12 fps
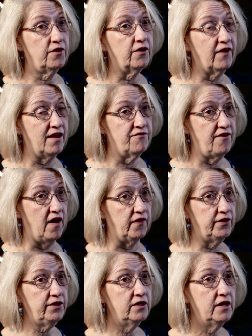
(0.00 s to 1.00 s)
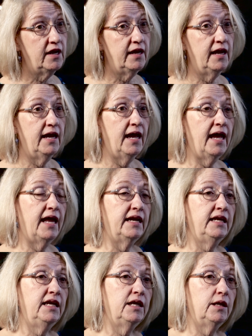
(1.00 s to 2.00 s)
her grandfather,
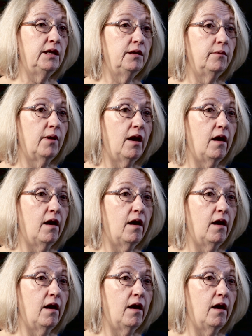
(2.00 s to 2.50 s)
and he